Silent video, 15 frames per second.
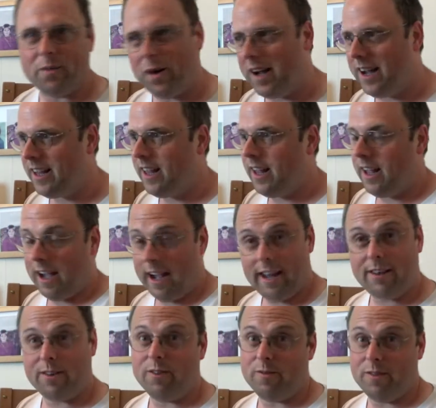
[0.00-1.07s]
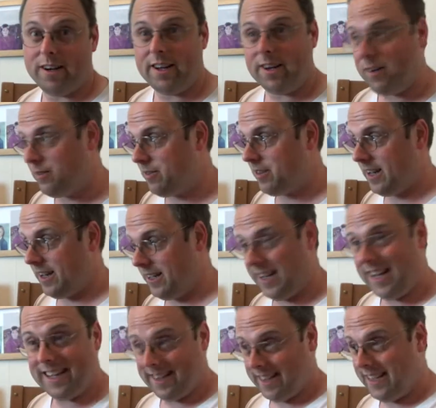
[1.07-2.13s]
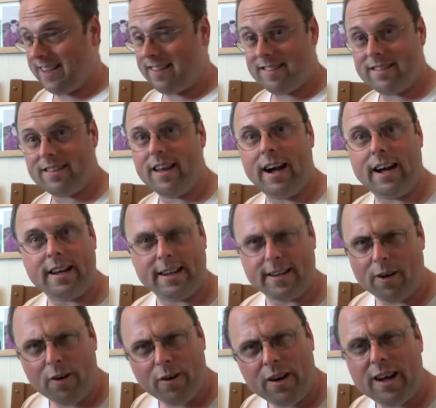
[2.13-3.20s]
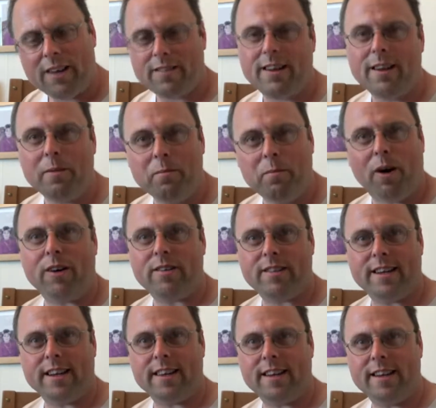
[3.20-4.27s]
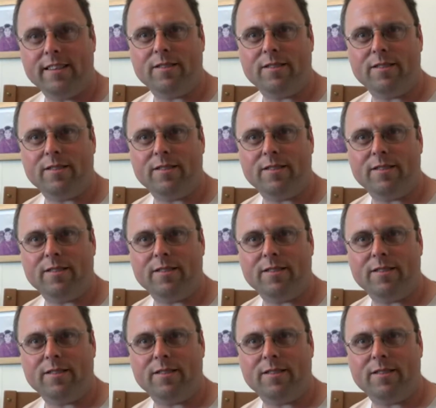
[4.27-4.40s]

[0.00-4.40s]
where I do videos like this and I don't actually unbox anything.